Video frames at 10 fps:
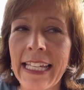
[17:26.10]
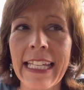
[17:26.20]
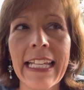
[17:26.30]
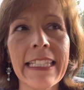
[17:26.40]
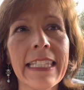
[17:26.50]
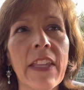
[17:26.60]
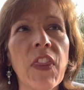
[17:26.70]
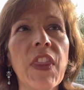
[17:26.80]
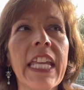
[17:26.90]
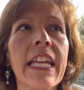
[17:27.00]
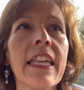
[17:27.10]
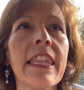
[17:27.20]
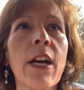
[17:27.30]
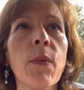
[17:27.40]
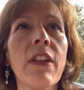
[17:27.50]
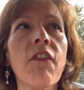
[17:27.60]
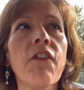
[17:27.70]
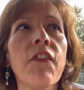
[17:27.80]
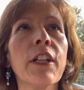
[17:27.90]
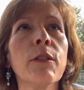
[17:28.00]
It's the thing that we
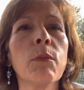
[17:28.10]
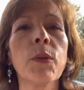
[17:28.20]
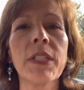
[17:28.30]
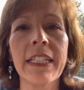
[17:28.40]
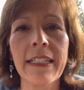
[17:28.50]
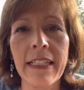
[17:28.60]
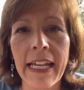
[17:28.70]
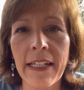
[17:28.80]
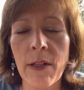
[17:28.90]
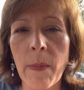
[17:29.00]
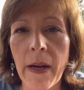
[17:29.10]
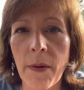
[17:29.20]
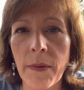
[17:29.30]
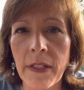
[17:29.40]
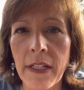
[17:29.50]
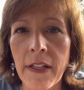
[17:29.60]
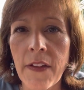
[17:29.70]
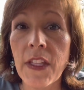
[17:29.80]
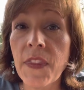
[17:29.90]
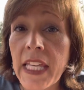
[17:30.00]
feel most excited about,
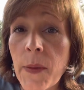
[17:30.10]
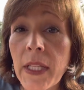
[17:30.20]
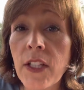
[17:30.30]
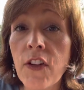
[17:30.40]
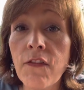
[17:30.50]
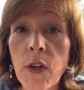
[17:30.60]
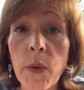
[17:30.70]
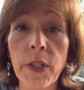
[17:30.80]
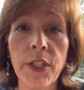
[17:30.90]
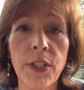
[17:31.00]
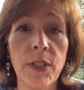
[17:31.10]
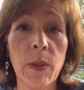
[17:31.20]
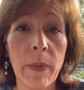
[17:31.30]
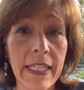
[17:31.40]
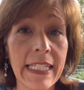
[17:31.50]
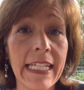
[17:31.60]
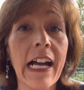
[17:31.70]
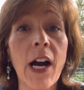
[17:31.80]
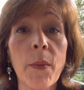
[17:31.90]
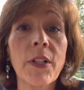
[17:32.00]
the thing we look forward to spending
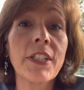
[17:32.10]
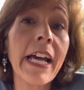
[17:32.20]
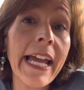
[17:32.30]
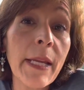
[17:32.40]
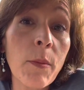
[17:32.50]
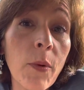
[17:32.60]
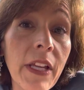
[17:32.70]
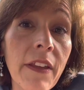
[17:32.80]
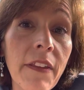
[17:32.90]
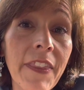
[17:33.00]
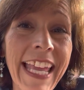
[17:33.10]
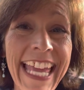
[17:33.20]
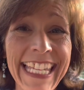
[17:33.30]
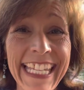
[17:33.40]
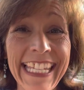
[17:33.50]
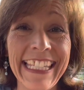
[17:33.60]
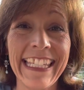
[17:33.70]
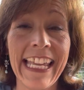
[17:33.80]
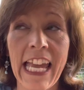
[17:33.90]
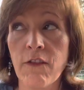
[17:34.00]
our time with and
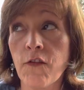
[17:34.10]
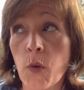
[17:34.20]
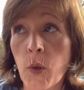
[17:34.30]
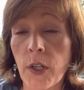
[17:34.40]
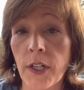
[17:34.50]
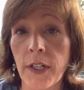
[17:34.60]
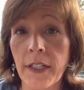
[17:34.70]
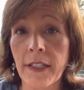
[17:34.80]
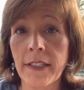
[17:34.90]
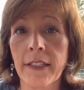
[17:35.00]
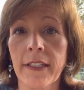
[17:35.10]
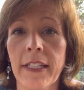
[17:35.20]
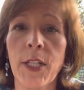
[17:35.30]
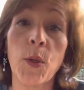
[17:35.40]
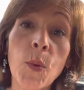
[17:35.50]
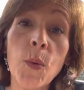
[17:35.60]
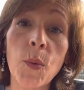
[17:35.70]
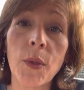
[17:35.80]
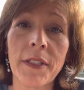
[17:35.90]
in and for. And who?